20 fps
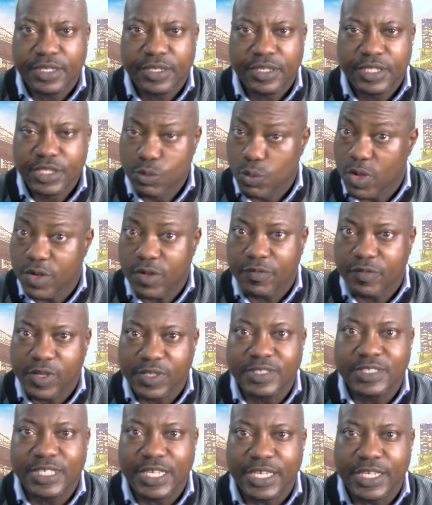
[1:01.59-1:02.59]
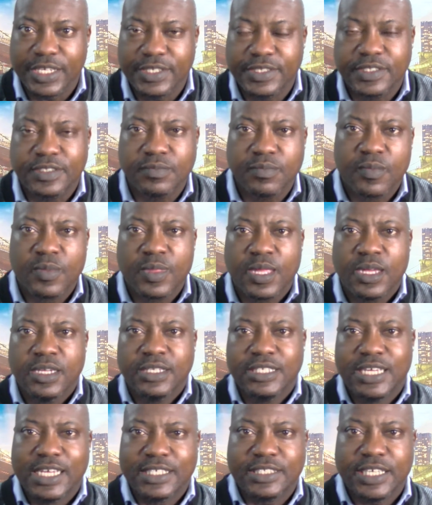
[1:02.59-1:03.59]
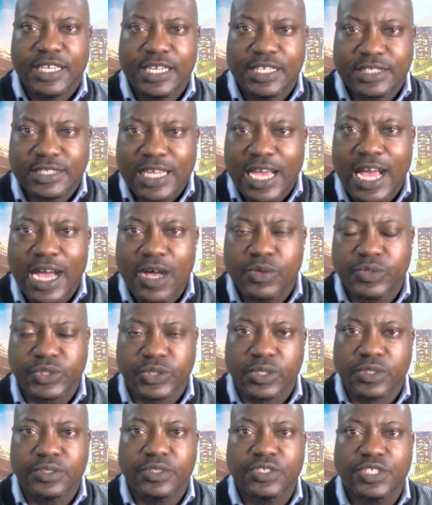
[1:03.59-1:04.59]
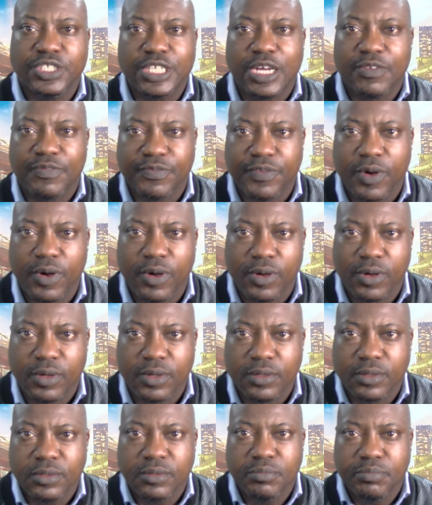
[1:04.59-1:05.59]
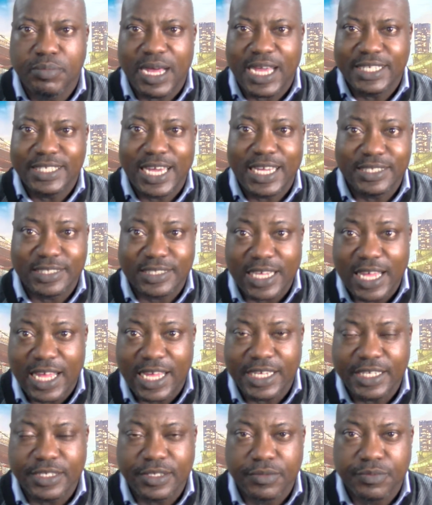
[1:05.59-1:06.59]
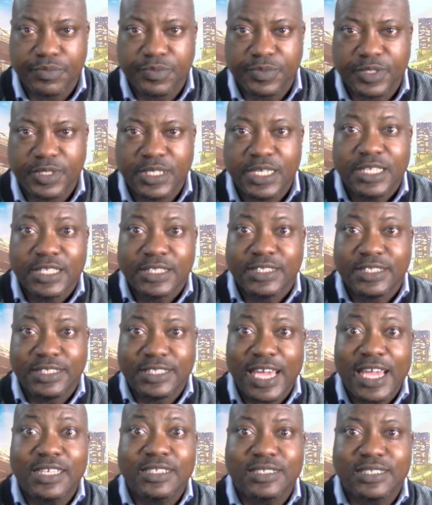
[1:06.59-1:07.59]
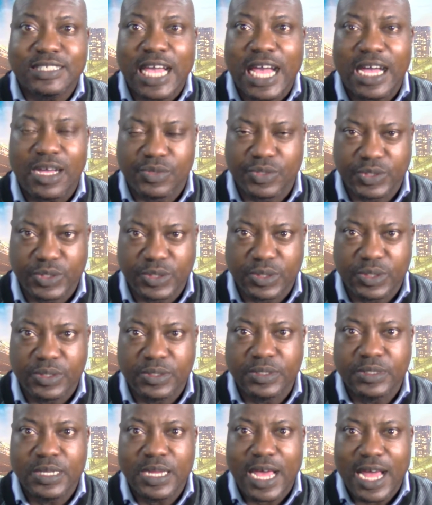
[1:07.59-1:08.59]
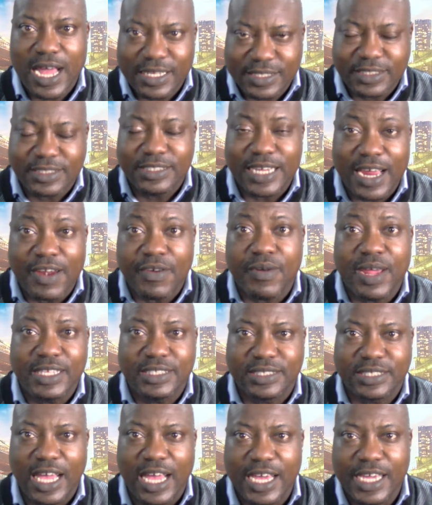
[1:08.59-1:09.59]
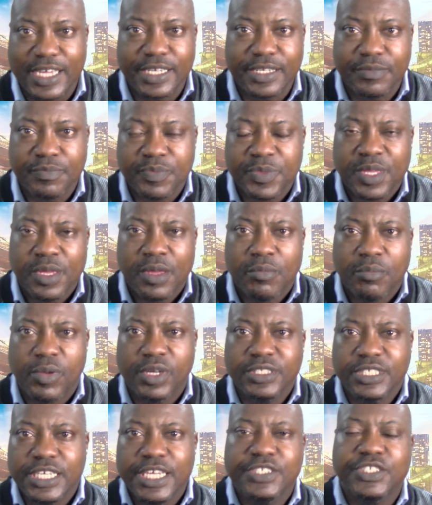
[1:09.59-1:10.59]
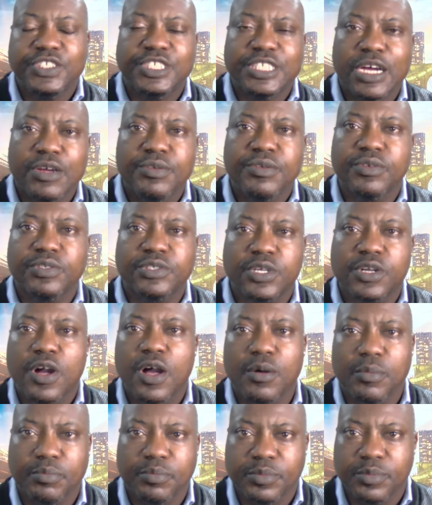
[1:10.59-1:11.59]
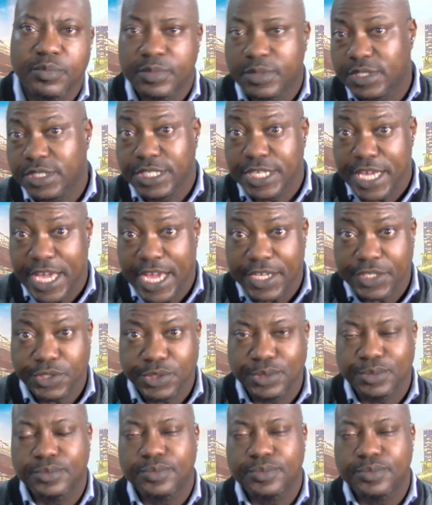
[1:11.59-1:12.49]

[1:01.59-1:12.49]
The word of God says that 1,000 shall fall by thy side, 10,000 at thy right side, but it shall not come near you.